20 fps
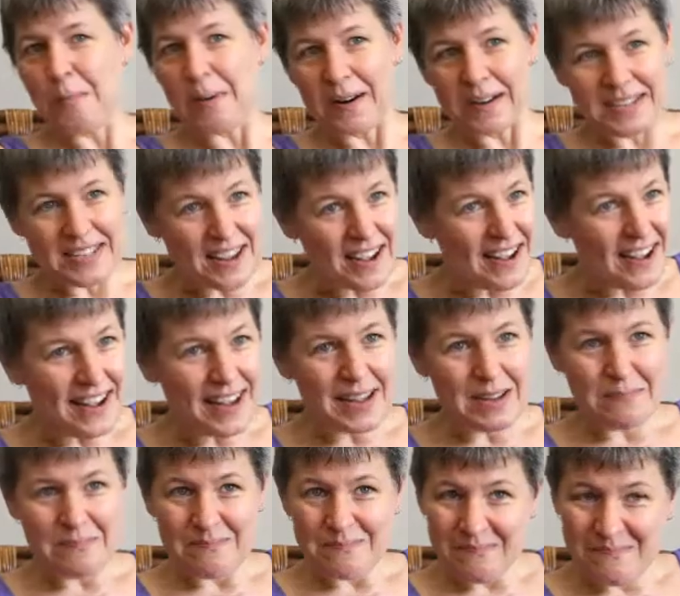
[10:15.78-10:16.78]

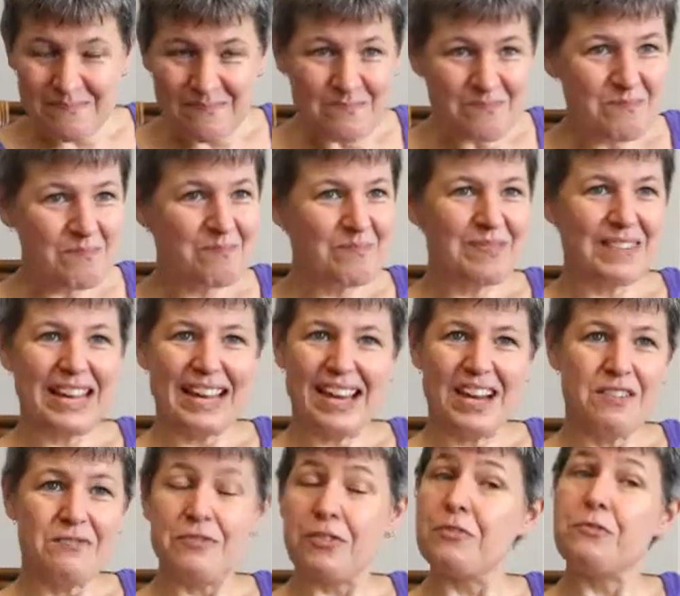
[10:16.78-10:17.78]
part-time
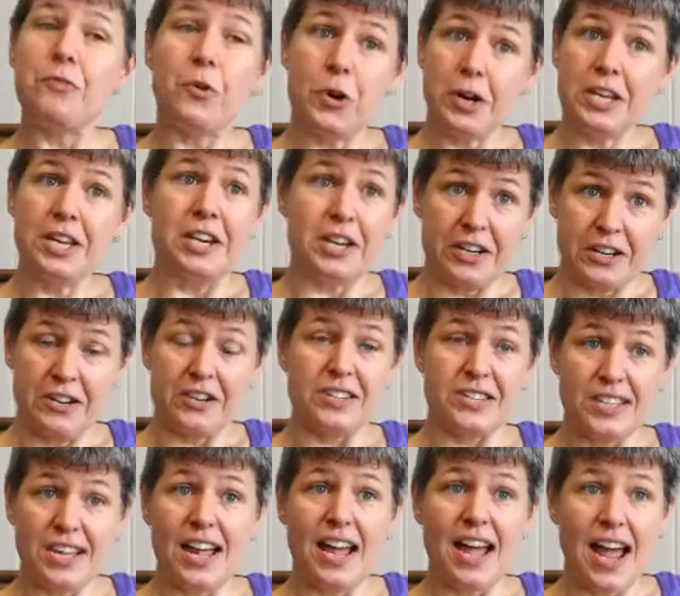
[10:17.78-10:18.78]
for 4
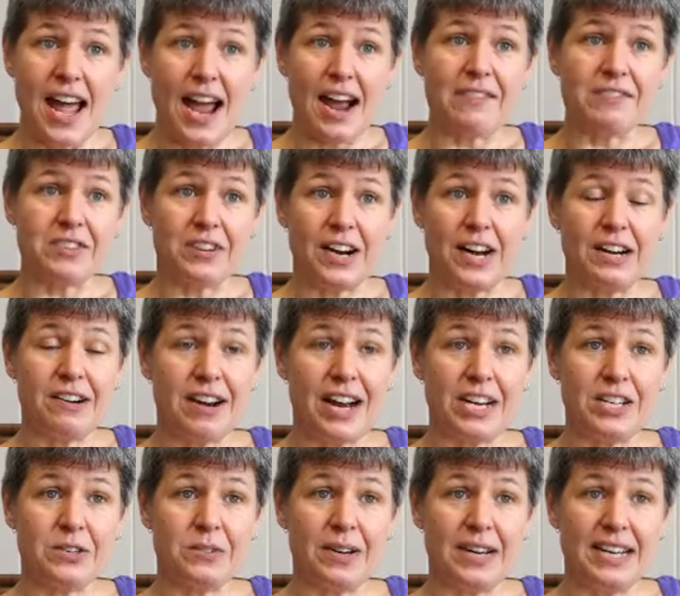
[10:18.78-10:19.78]
years after I
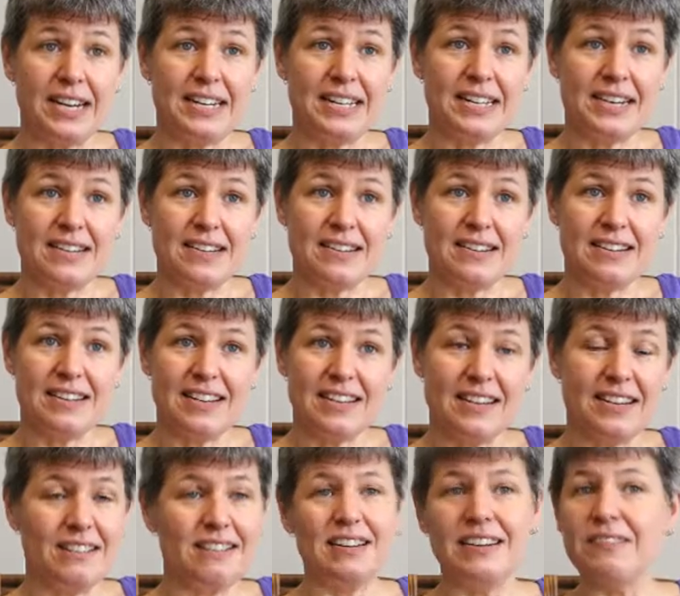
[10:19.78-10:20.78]
graduated,
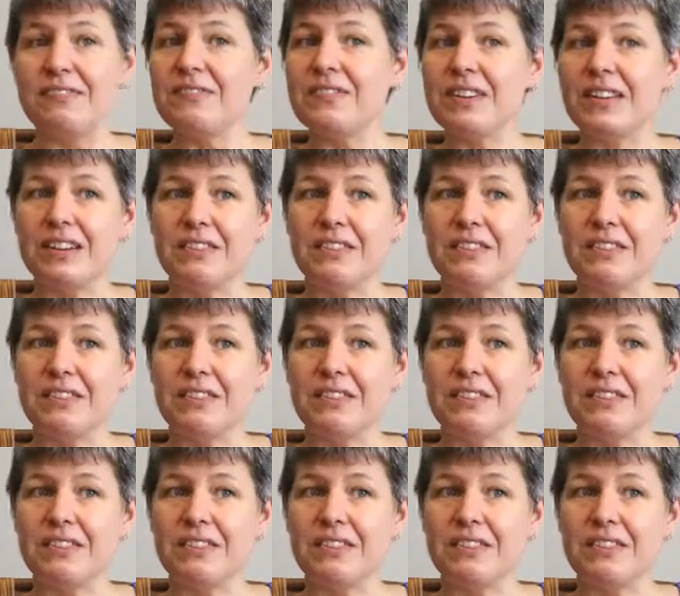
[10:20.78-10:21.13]
and,